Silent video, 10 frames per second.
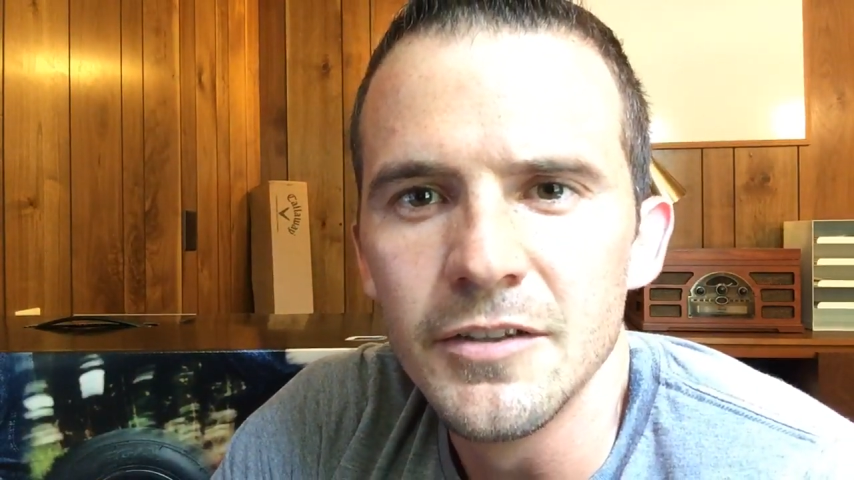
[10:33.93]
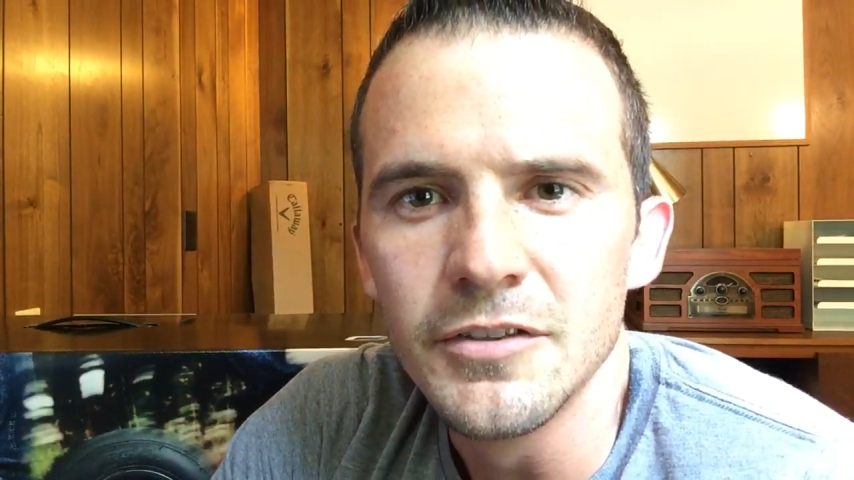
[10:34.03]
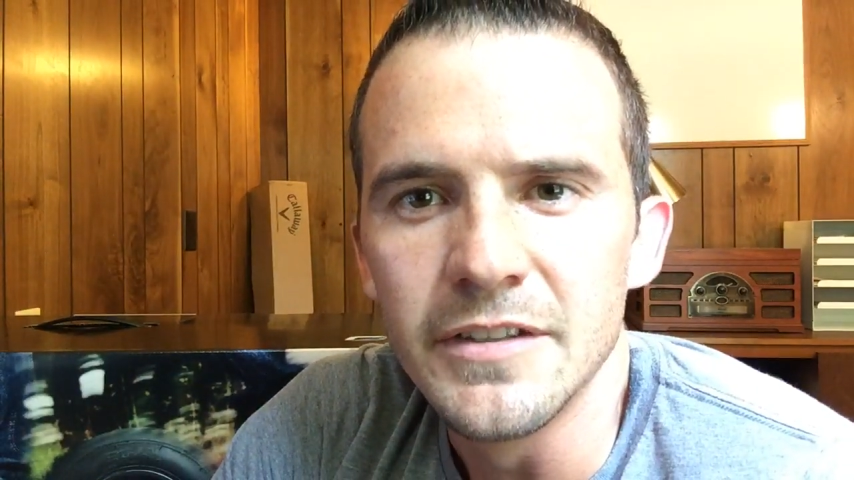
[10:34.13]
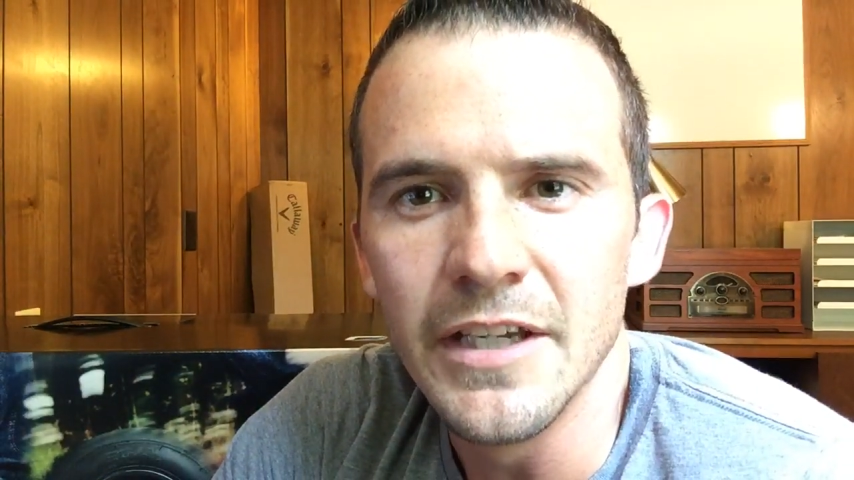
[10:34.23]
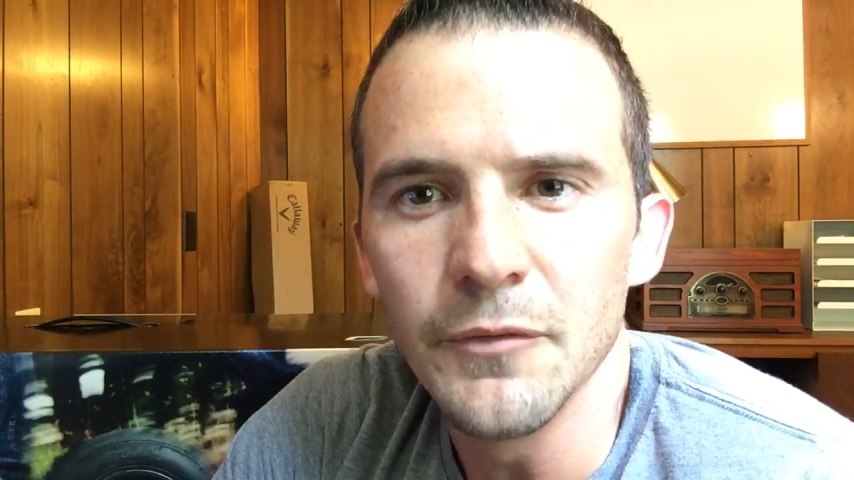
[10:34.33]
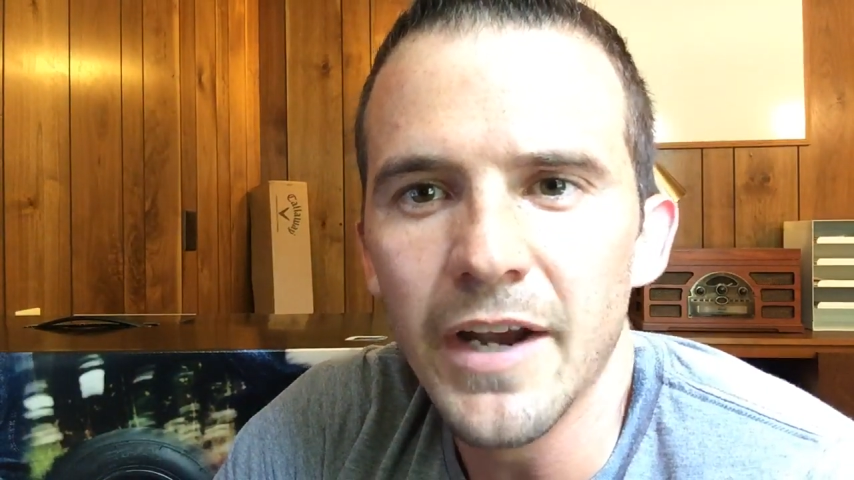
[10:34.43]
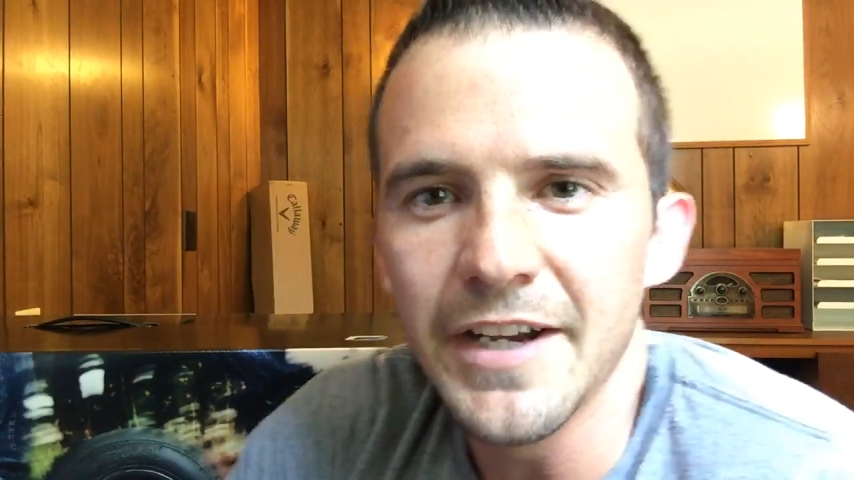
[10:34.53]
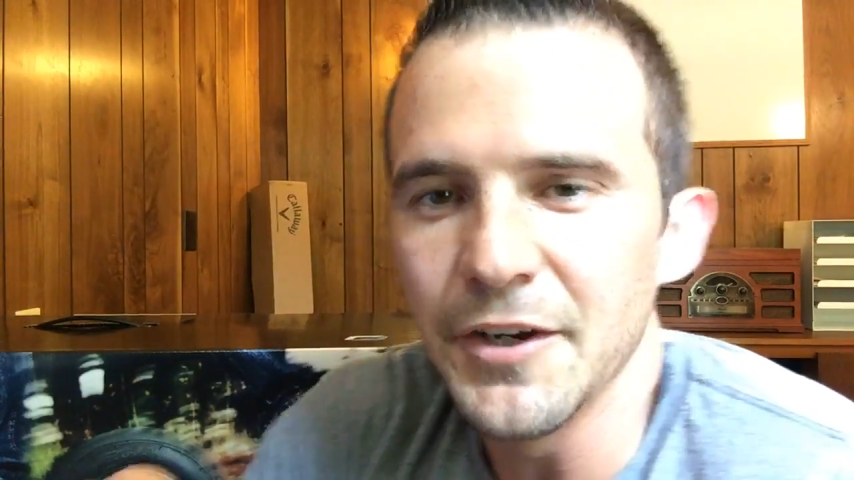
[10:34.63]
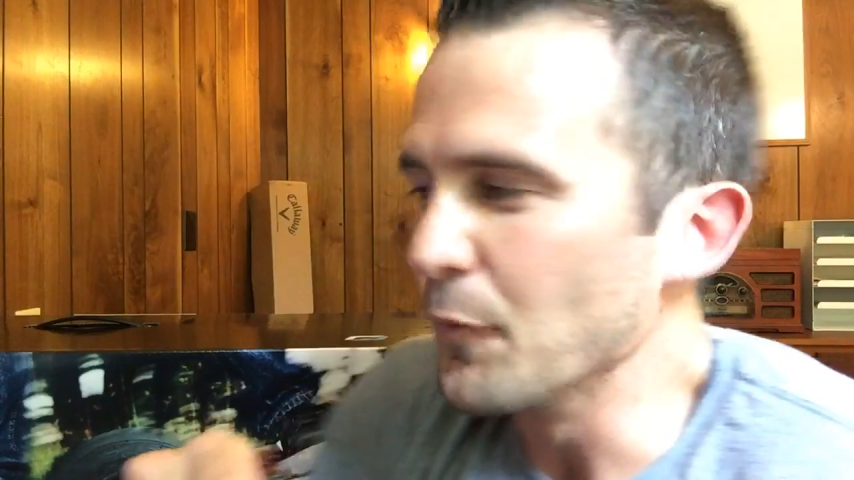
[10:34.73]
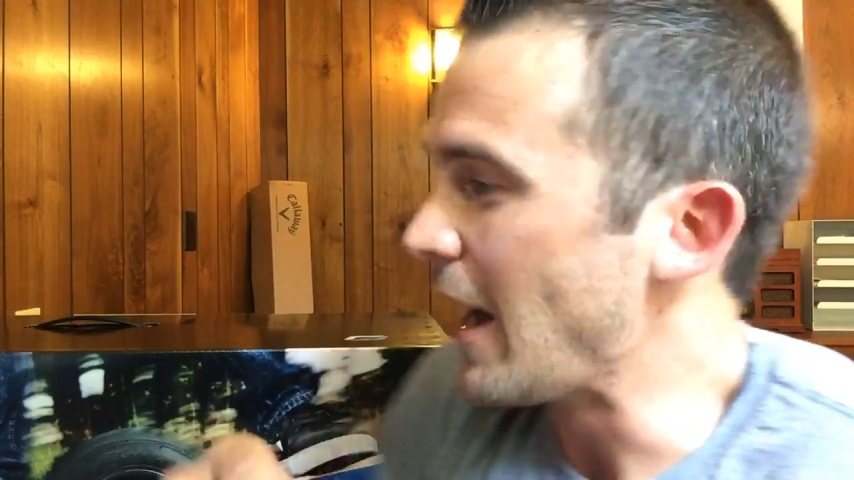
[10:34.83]
Get Randy
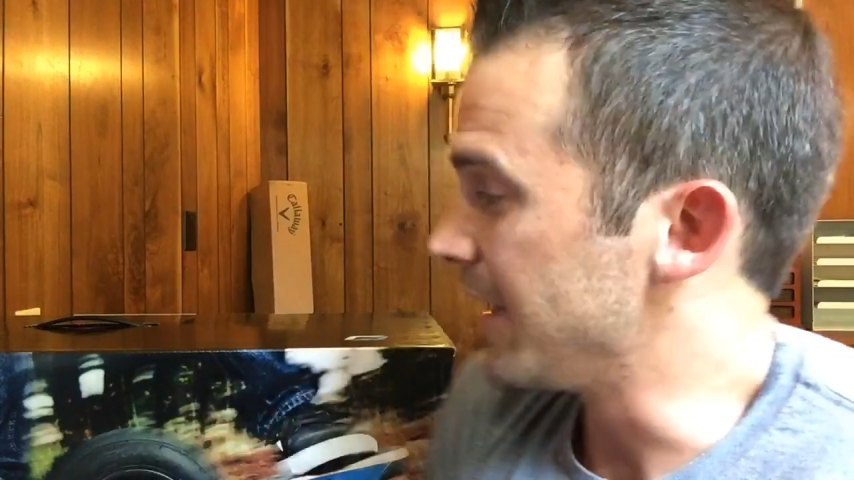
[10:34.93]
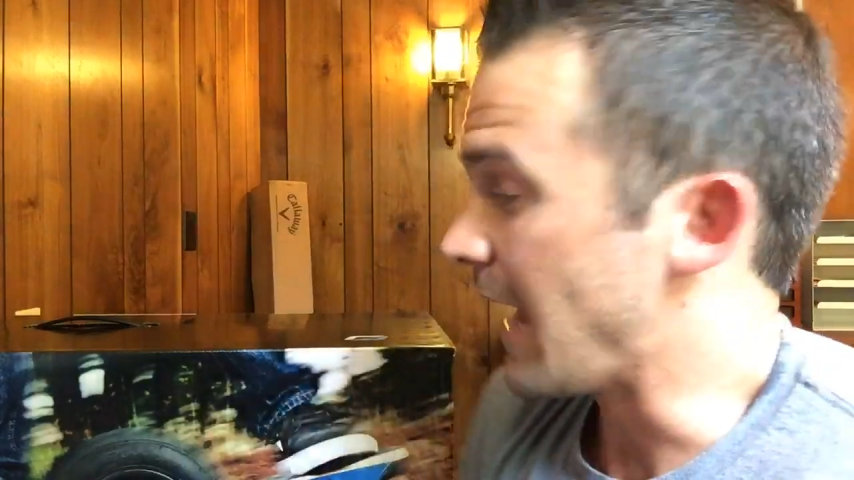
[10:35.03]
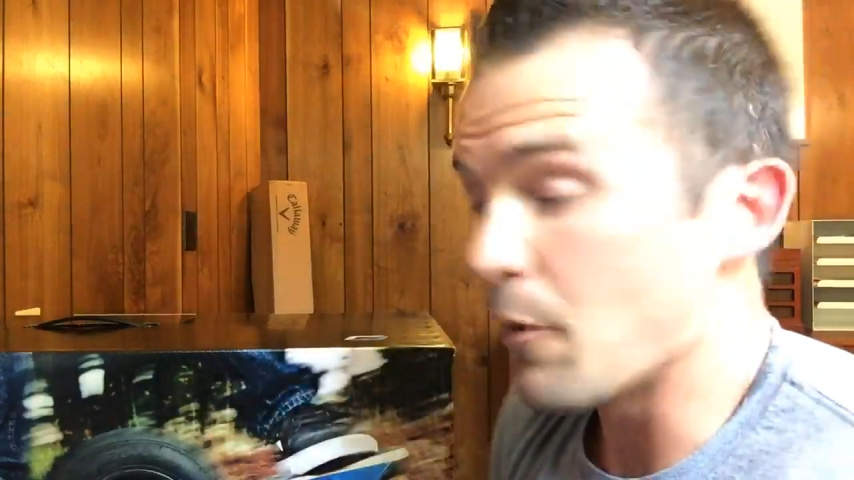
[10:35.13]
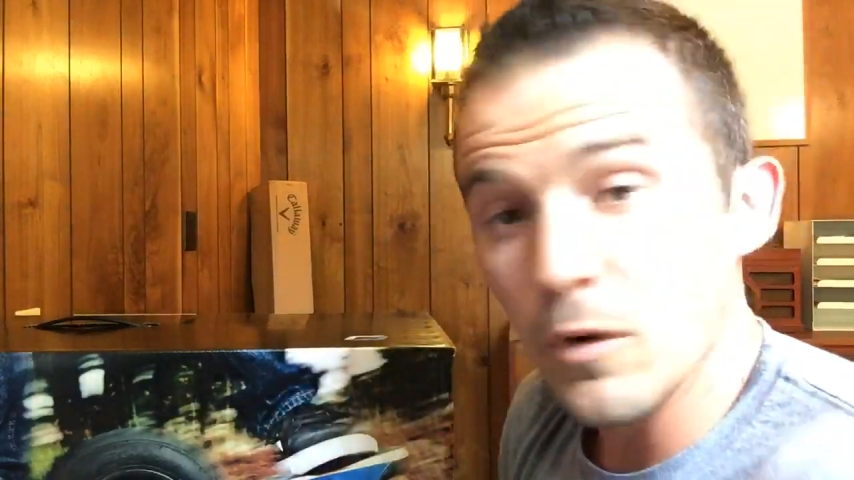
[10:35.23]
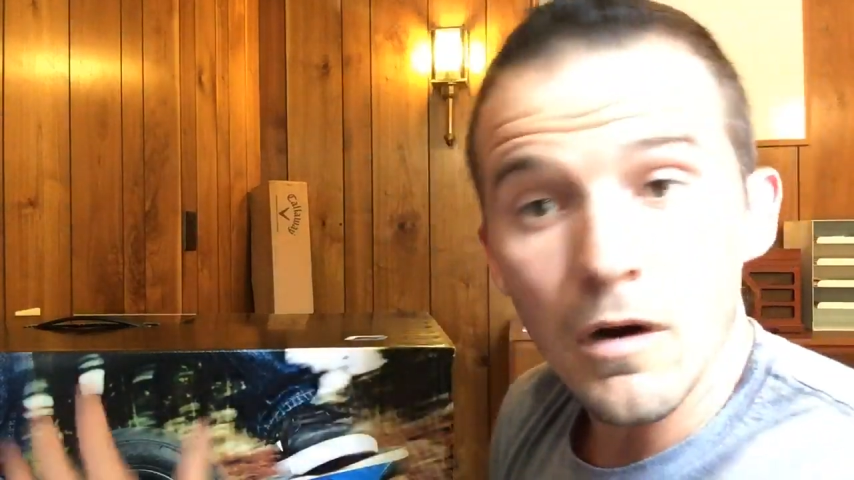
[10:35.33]
to ride it. I will.